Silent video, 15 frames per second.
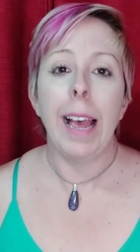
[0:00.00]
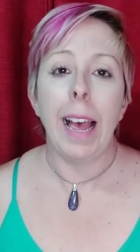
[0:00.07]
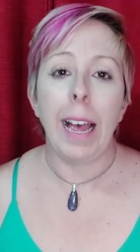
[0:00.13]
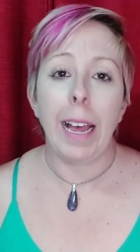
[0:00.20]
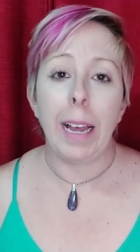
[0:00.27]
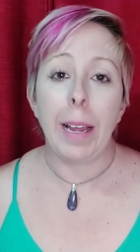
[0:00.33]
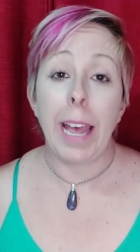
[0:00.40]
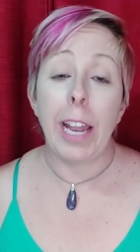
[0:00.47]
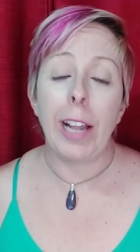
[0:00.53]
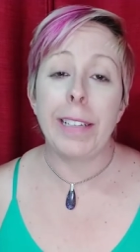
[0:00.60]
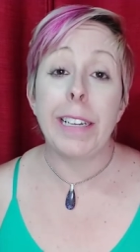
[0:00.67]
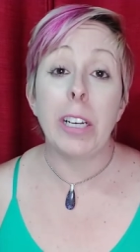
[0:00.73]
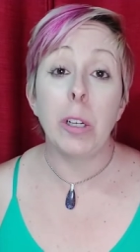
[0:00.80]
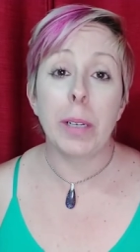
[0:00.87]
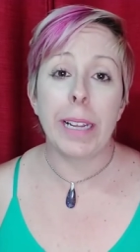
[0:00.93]
Uh, and I
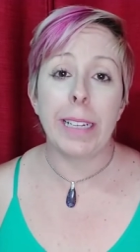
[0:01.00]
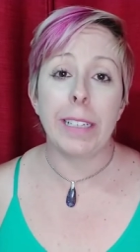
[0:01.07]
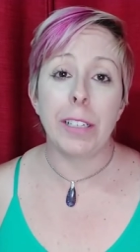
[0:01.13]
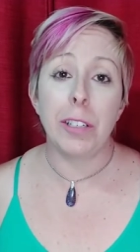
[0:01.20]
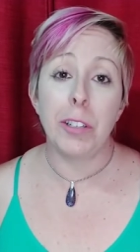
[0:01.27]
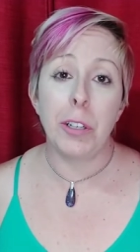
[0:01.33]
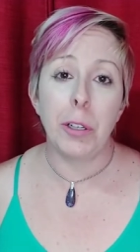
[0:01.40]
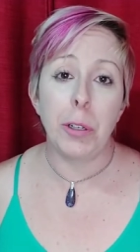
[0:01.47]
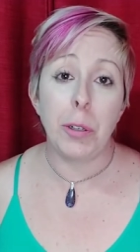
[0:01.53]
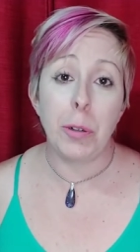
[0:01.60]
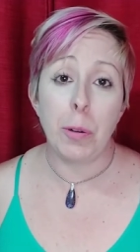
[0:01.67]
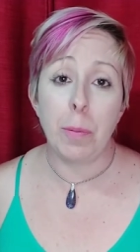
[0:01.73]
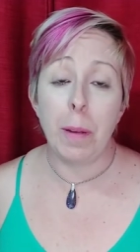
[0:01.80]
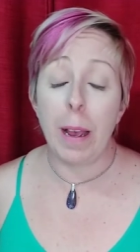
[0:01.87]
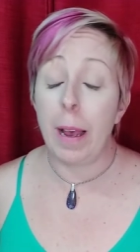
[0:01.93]
did look
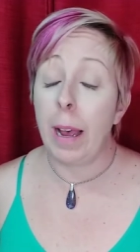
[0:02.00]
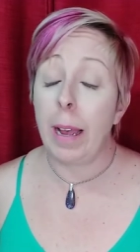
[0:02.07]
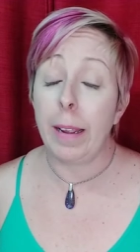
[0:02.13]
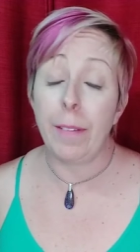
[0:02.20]
into uh,